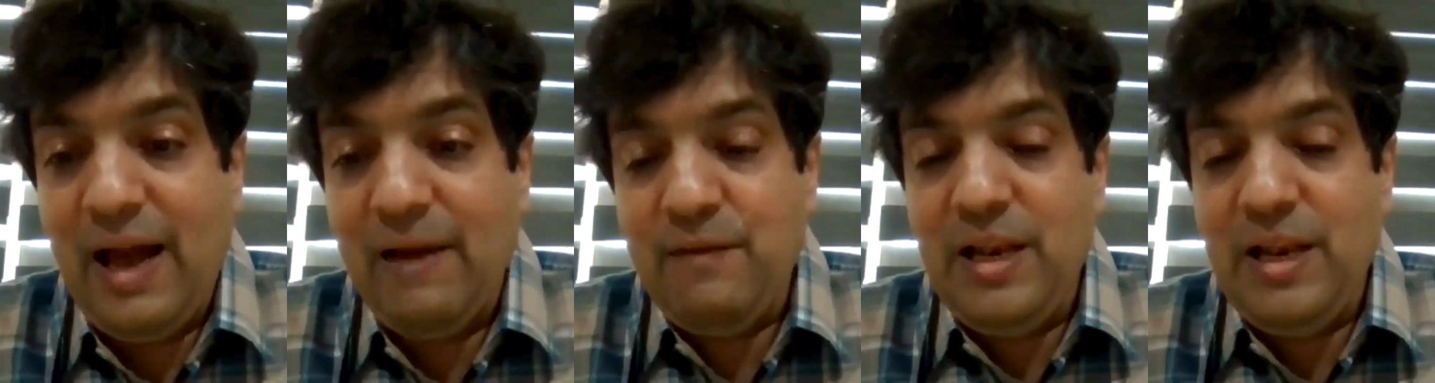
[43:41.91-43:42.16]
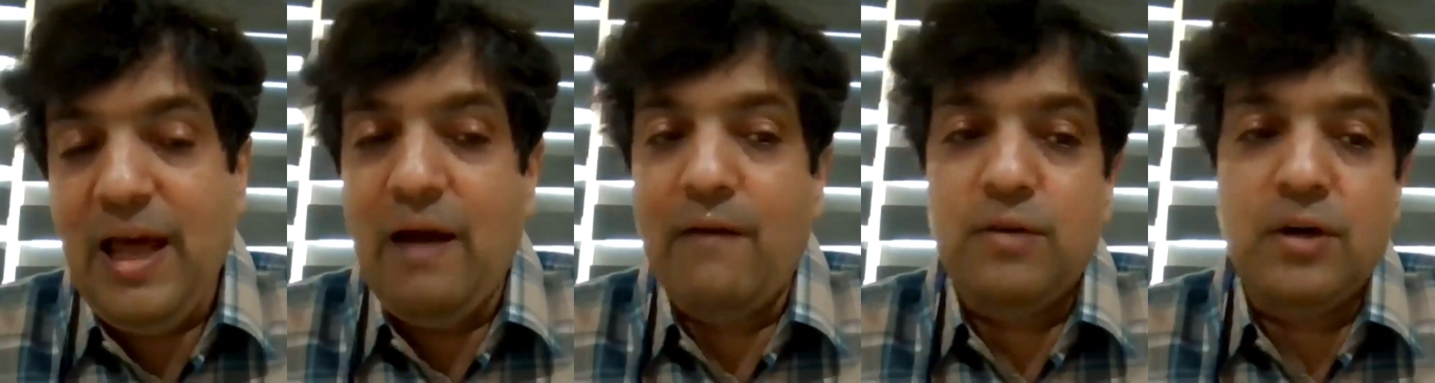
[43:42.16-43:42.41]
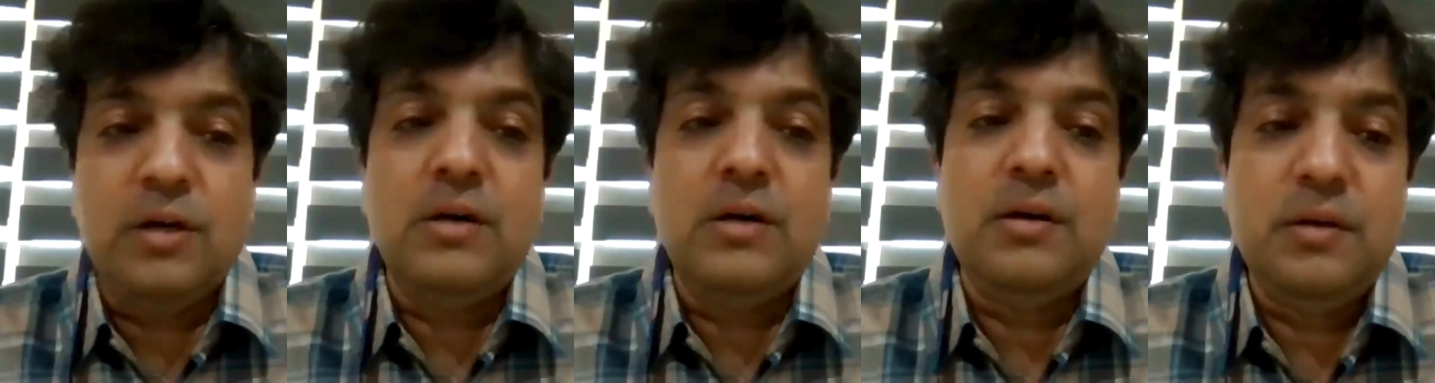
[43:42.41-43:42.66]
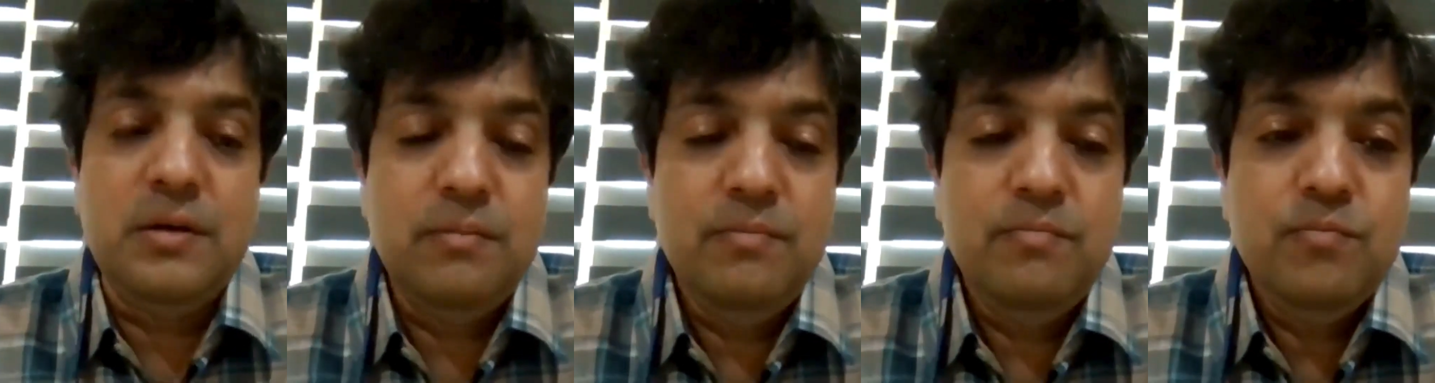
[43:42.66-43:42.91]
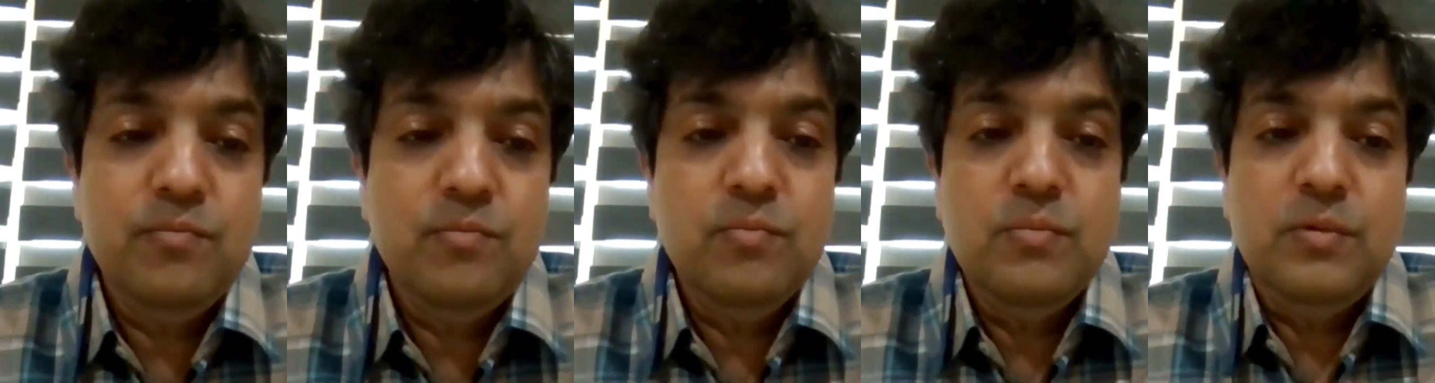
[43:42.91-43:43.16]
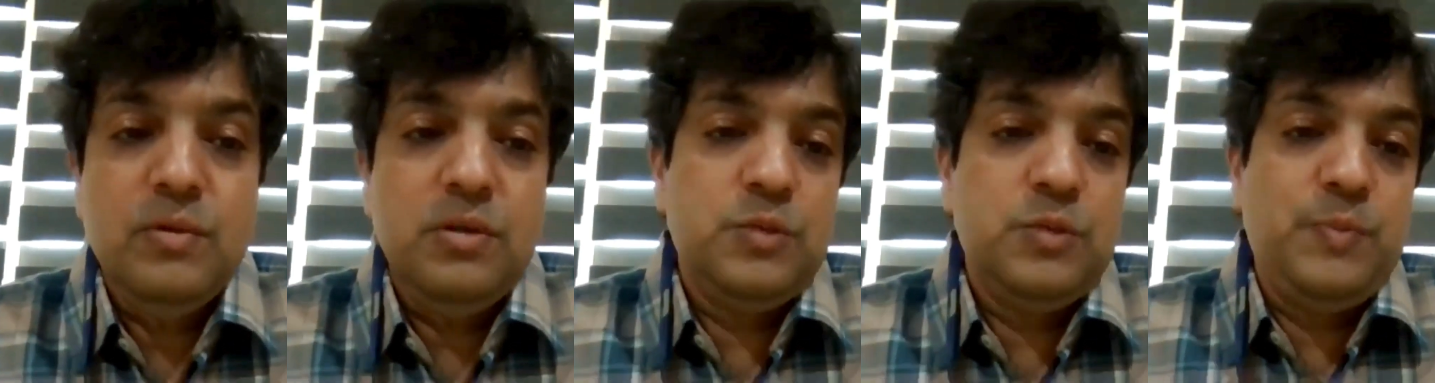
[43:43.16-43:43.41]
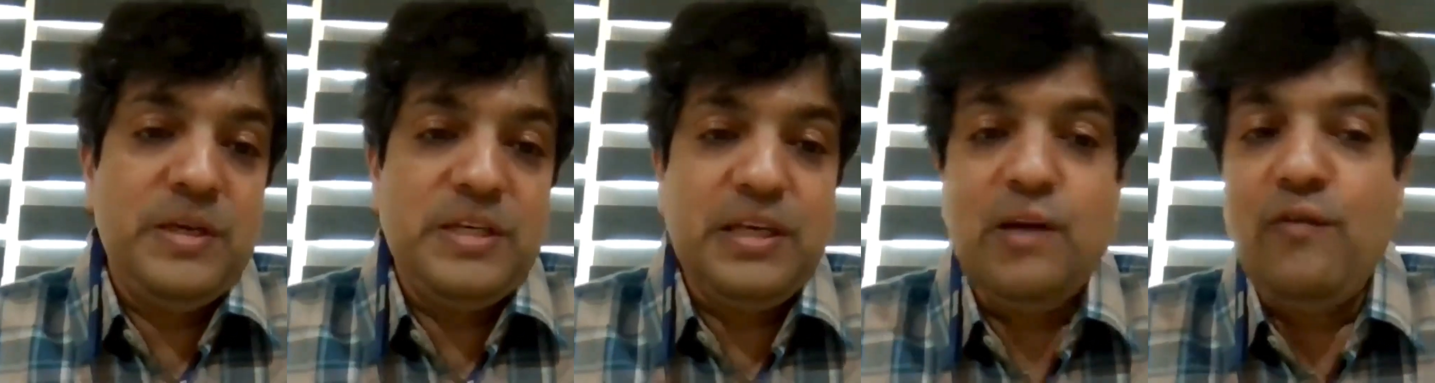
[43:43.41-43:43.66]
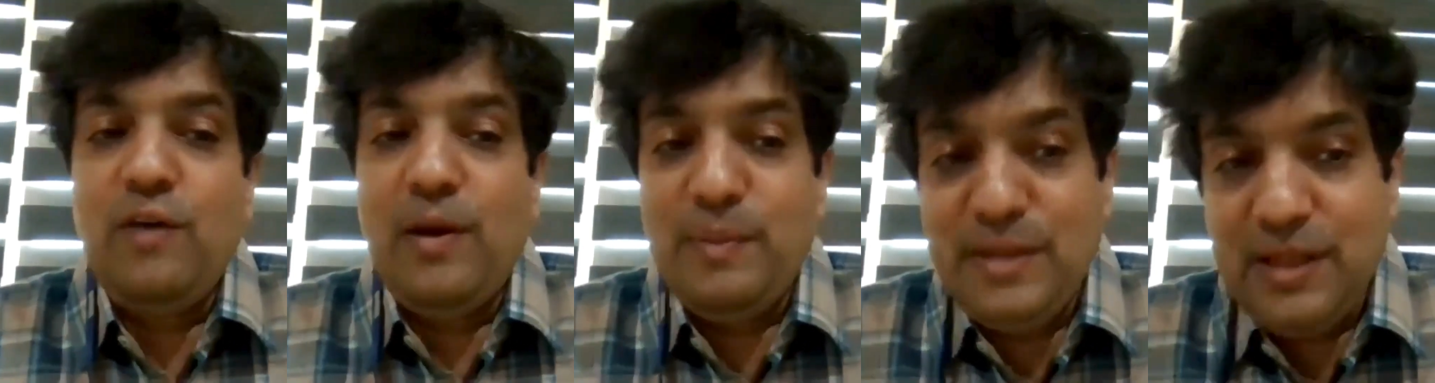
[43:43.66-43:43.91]
I will have a
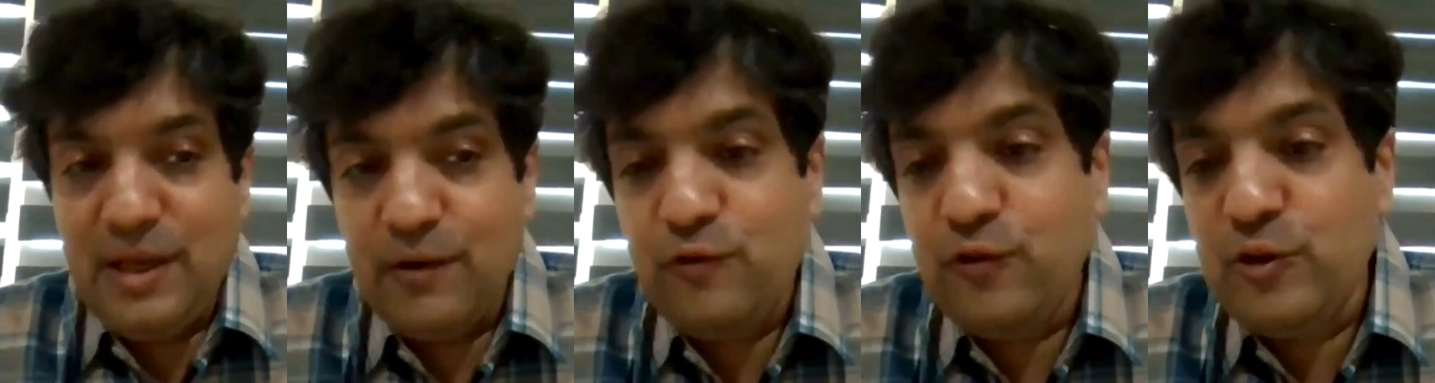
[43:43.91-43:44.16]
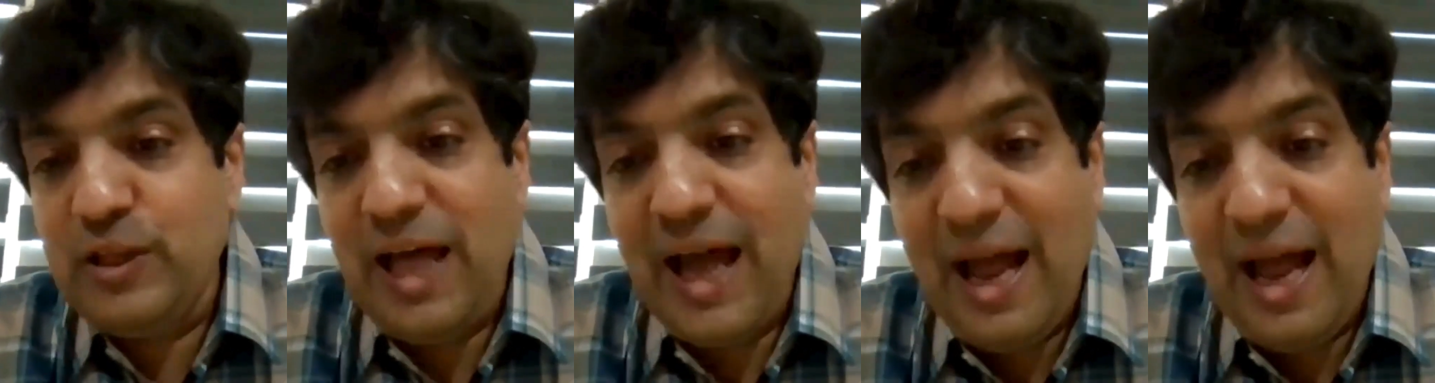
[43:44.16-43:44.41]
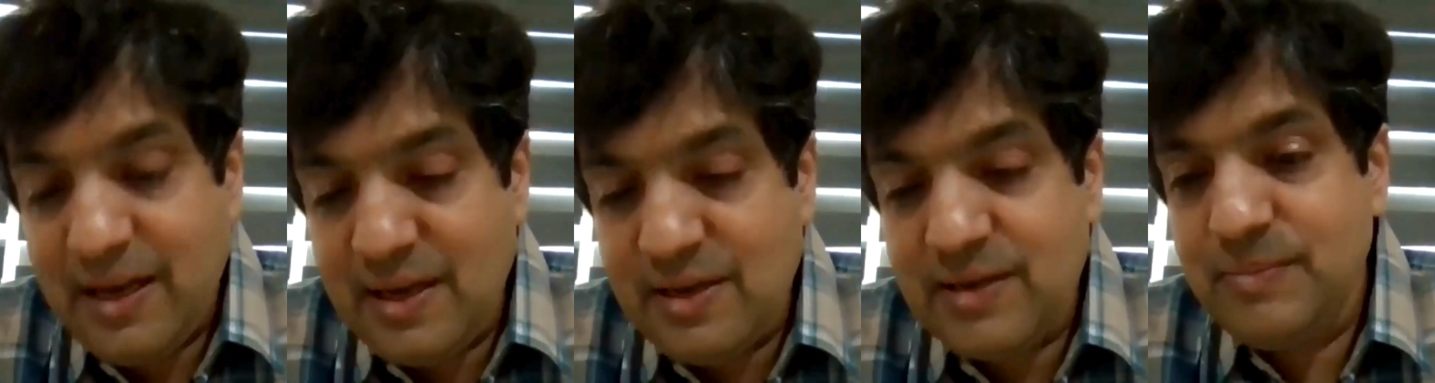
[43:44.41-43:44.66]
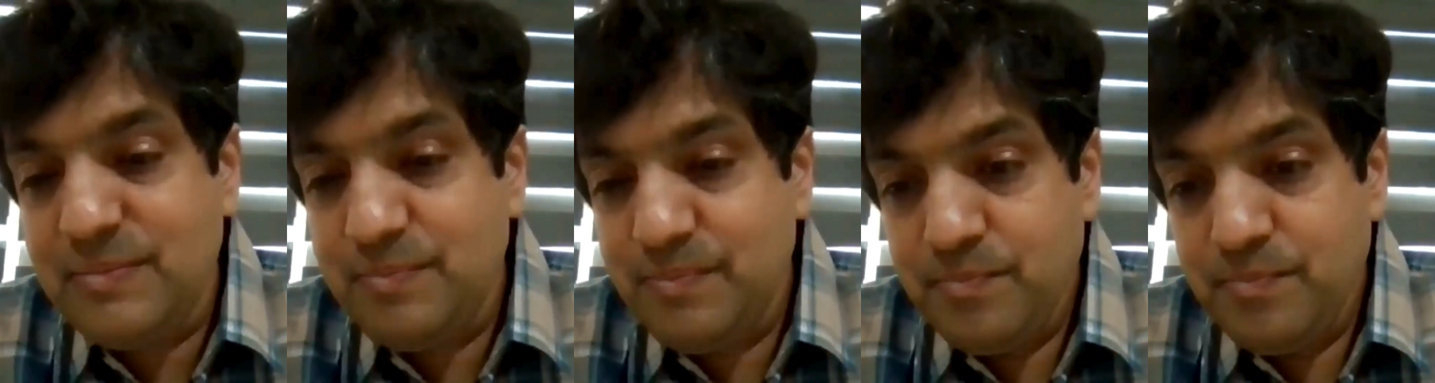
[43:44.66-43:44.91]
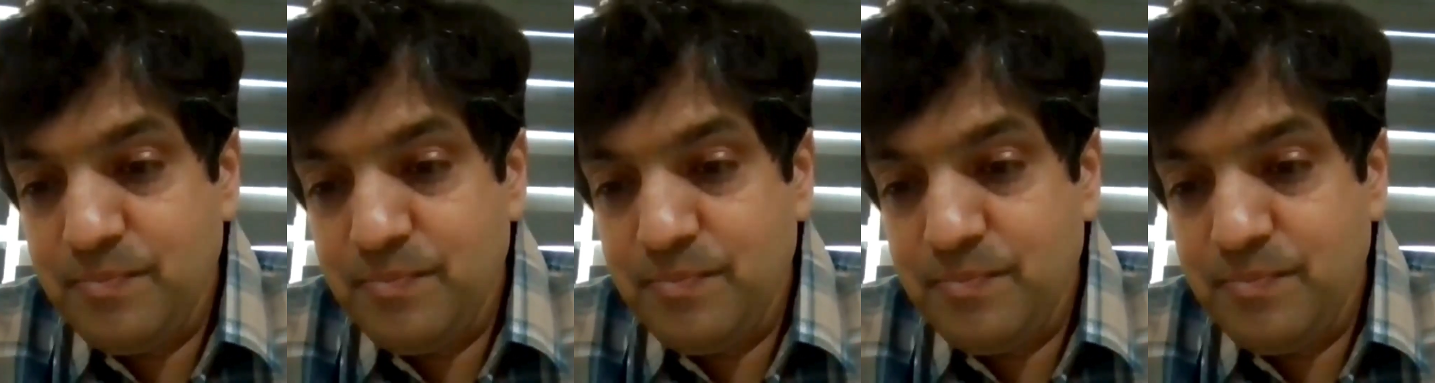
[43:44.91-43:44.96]
special webinar for that.